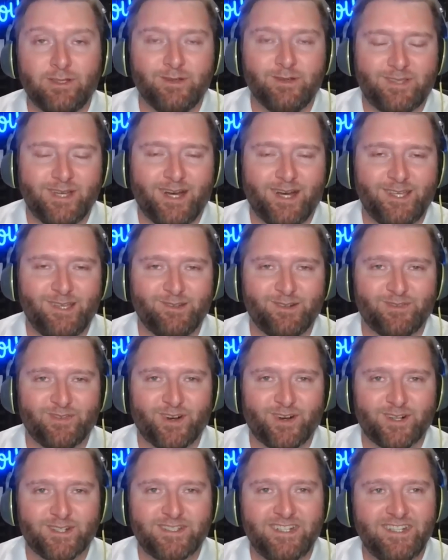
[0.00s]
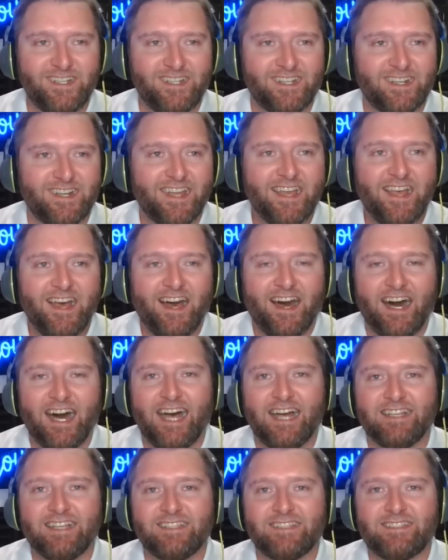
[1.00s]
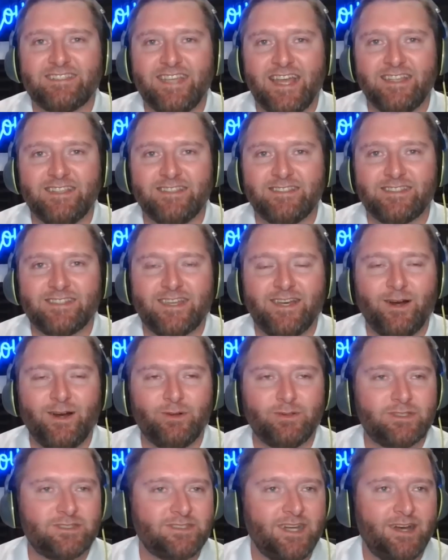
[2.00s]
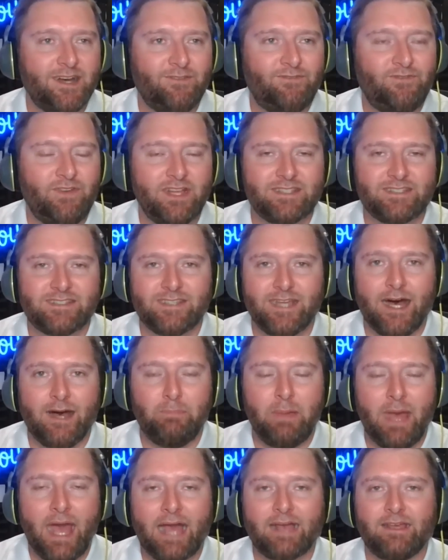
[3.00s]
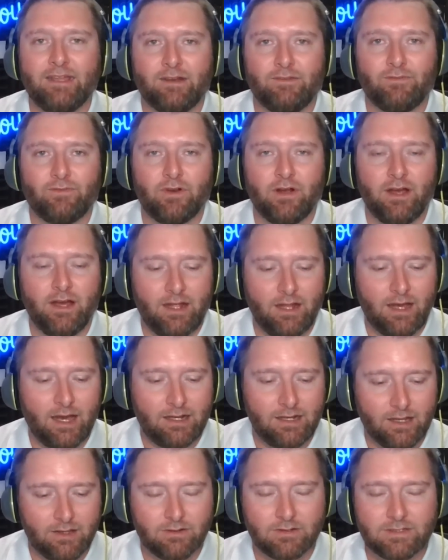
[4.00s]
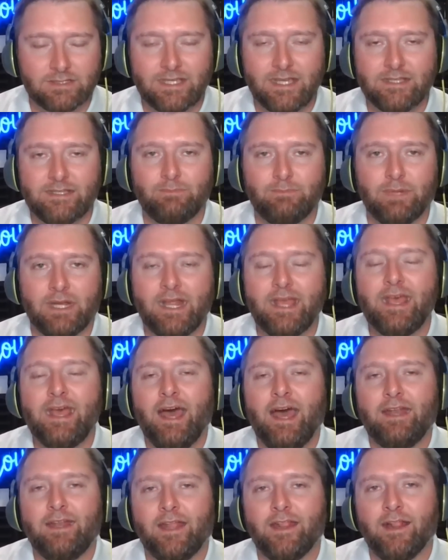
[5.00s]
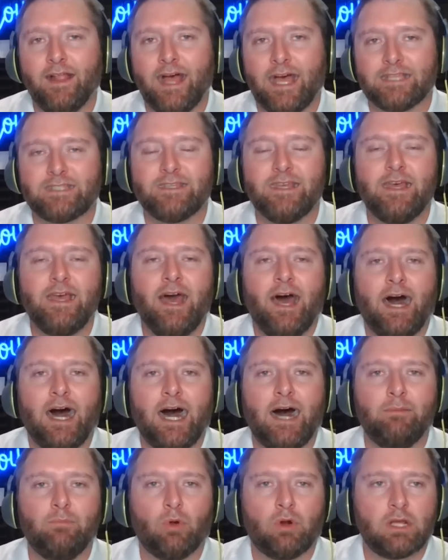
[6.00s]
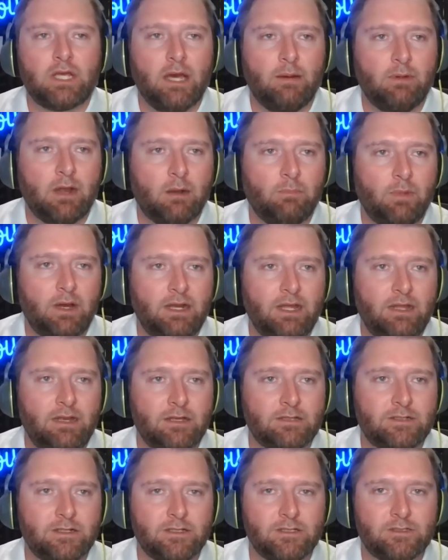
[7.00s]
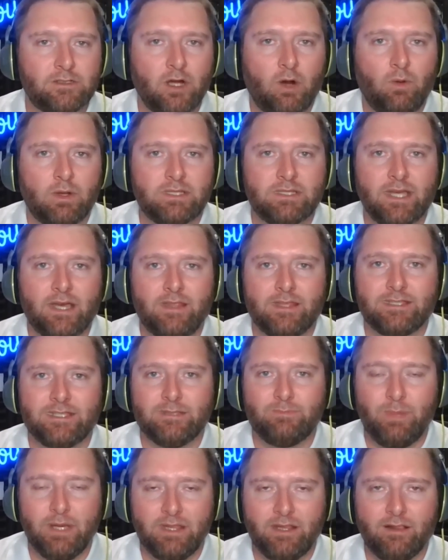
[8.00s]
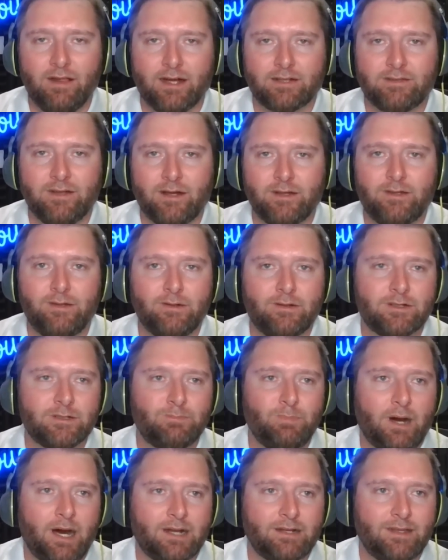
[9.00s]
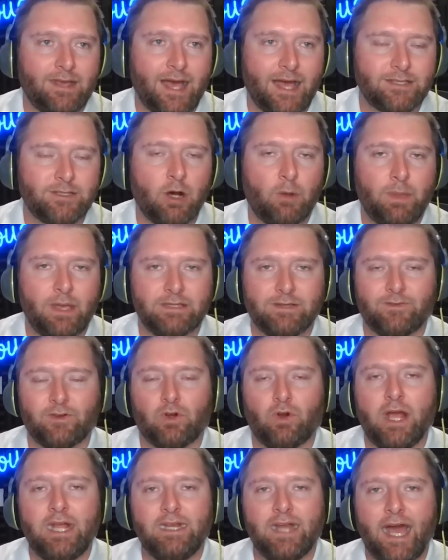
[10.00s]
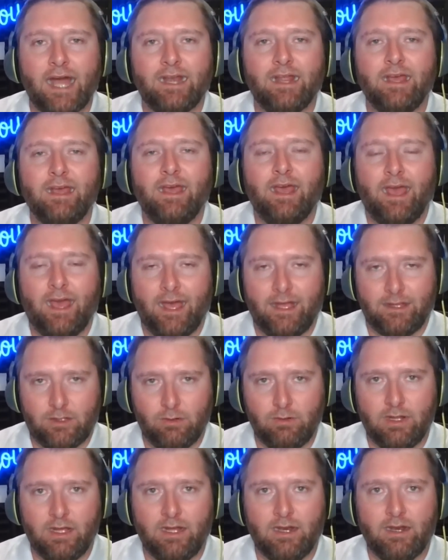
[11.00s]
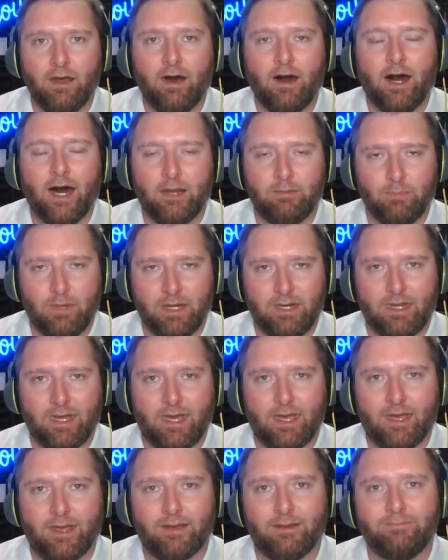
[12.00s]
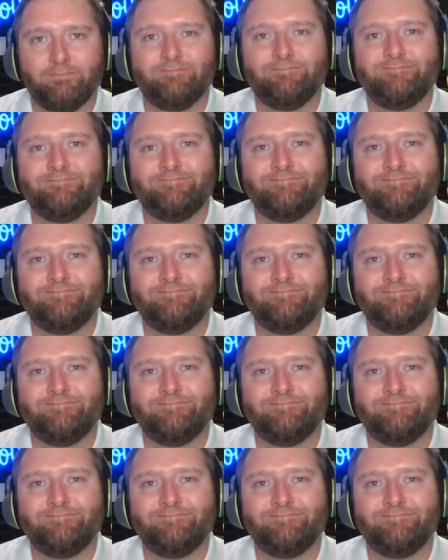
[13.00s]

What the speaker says: Utah University, and sends Coach Fitz packing for another season. But nonetheless, more to come on our Monday edition of the show. Once again, this has been the Locked On Cougars podcast. Hope you guys have a great night and tune in on Monday.